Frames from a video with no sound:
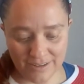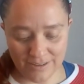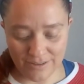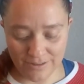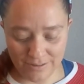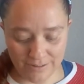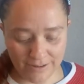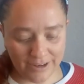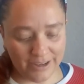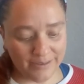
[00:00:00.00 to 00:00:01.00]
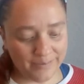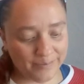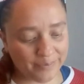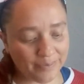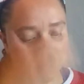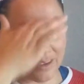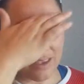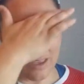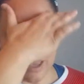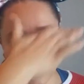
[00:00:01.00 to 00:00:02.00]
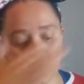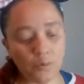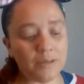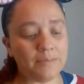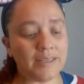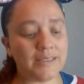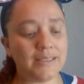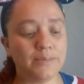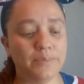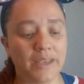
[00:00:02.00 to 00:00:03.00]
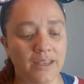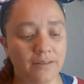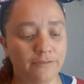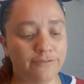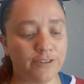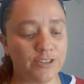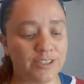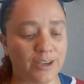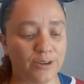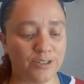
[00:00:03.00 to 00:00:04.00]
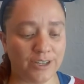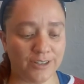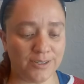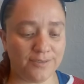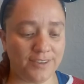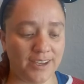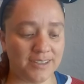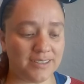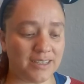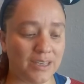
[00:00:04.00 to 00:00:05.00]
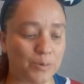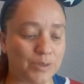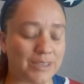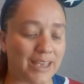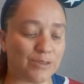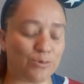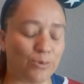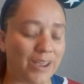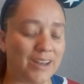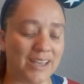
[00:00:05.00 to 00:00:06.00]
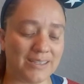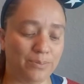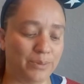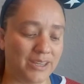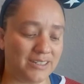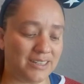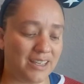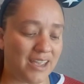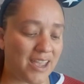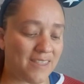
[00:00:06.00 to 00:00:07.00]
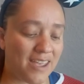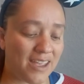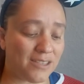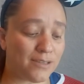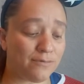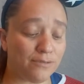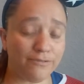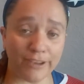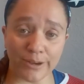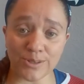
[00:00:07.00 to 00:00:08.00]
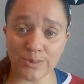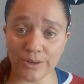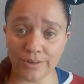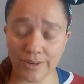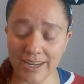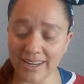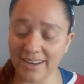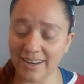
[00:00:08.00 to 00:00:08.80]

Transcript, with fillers: All right. When Mrs. Beane first saw her daughter's face, it was as red as a beet, and the ends of her fingers were green.